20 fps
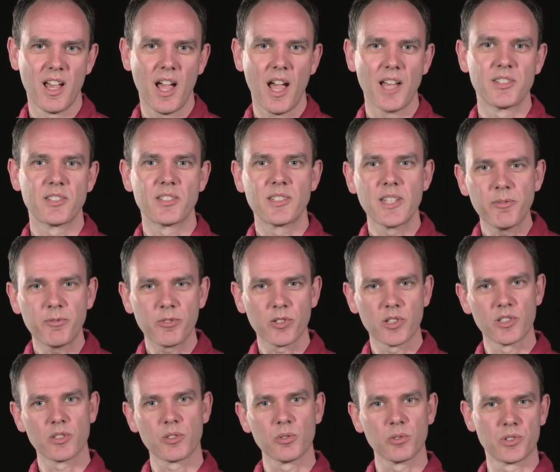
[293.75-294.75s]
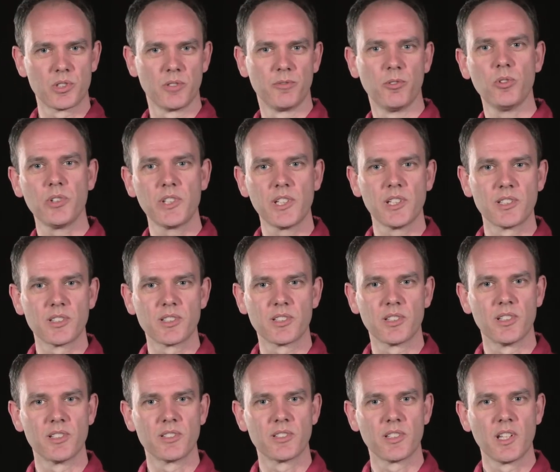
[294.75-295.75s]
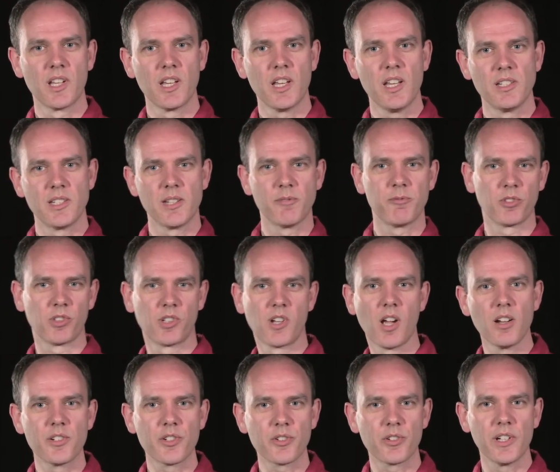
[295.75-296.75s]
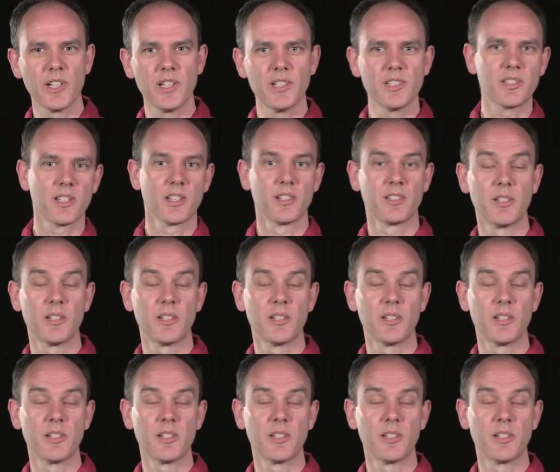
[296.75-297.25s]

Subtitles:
as different sorts of audiences in different countries,